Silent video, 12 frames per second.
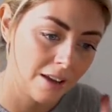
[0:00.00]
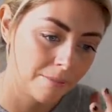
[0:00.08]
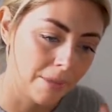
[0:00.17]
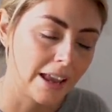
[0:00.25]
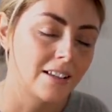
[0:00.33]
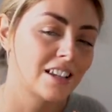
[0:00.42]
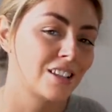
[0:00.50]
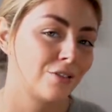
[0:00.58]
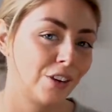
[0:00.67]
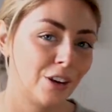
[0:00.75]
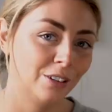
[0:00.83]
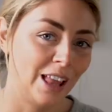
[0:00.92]
makes us
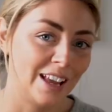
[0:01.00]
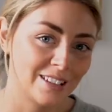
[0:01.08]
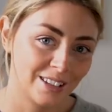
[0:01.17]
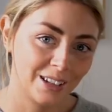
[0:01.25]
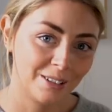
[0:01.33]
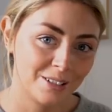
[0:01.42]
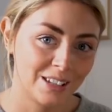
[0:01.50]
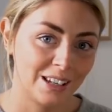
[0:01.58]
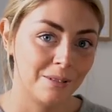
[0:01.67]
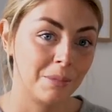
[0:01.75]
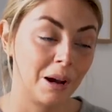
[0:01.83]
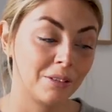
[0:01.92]
feel less
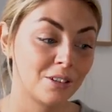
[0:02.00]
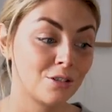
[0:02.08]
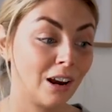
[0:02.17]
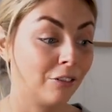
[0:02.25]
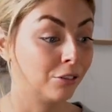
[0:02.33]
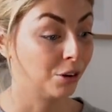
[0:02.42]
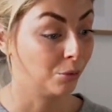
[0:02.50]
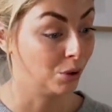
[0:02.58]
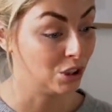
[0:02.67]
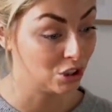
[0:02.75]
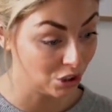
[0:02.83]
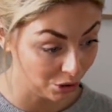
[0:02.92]
guilty about the travel that
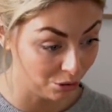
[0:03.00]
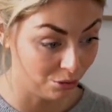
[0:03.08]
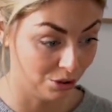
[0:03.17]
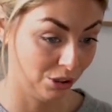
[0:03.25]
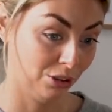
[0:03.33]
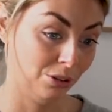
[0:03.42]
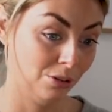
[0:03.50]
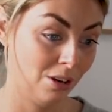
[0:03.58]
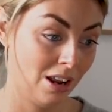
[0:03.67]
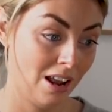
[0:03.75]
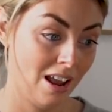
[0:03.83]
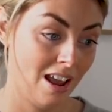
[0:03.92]
we do.